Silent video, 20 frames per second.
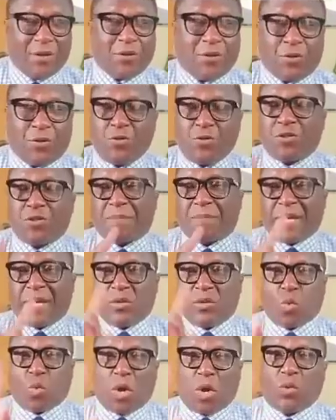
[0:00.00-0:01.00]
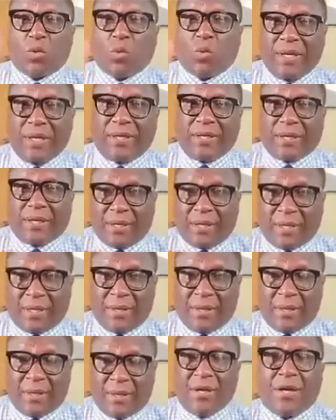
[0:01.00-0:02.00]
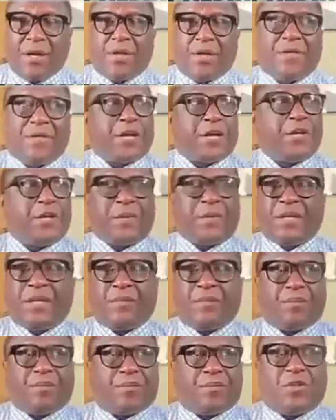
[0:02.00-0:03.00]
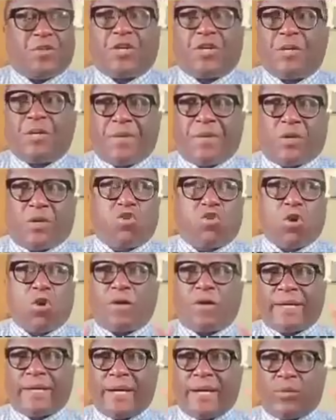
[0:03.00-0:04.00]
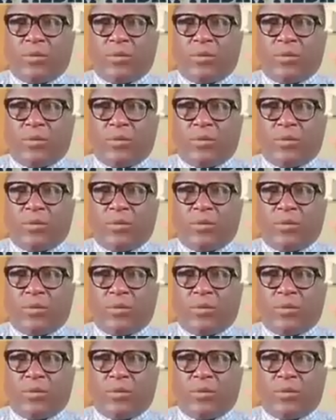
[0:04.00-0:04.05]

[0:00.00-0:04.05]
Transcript: You spend 1 week here, you're gonna be crawling out